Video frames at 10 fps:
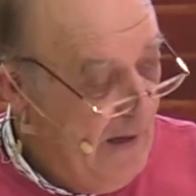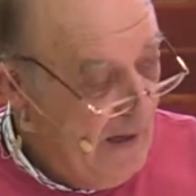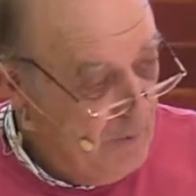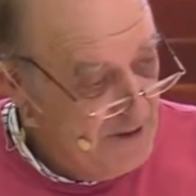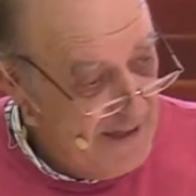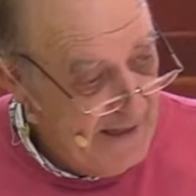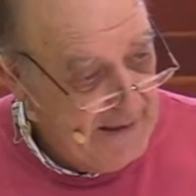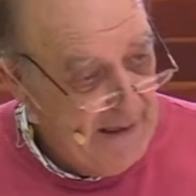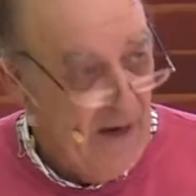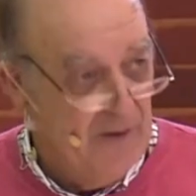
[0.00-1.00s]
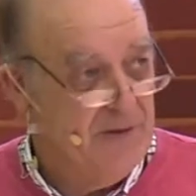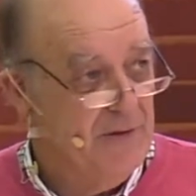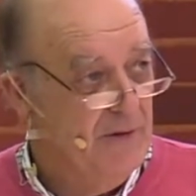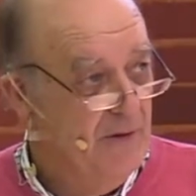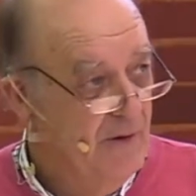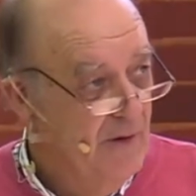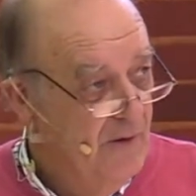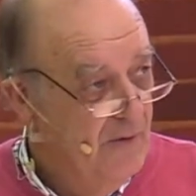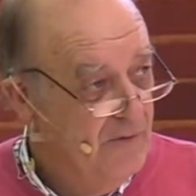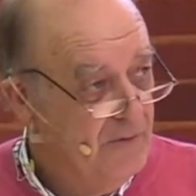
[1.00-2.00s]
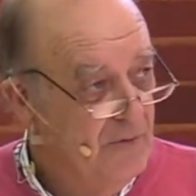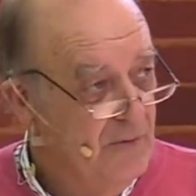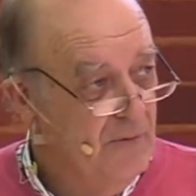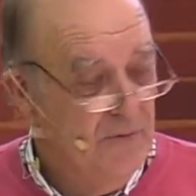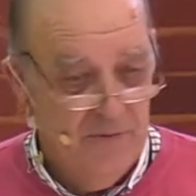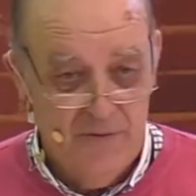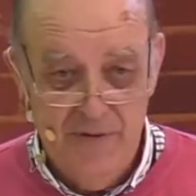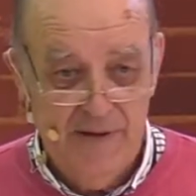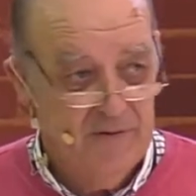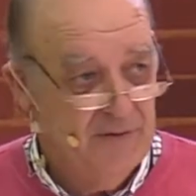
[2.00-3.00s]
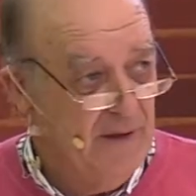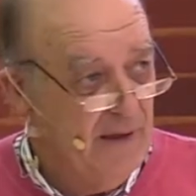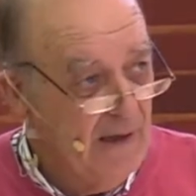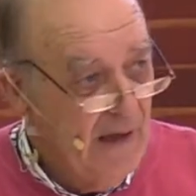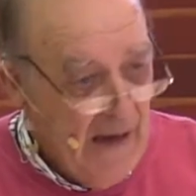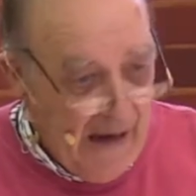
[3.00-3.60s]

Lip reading: and were taken out through the Red Sea